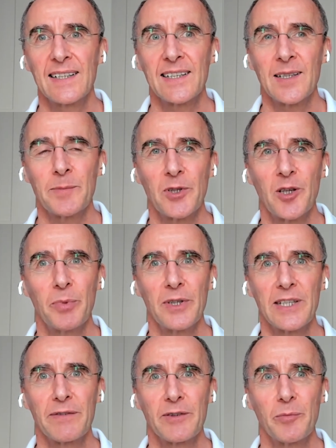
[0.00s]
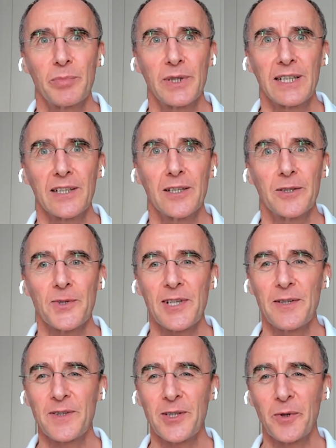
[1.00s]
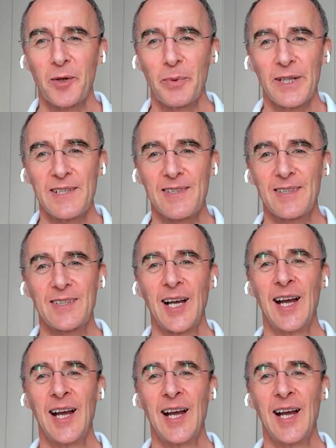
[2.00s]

I'm not a believer in bring your whole self to the workplace because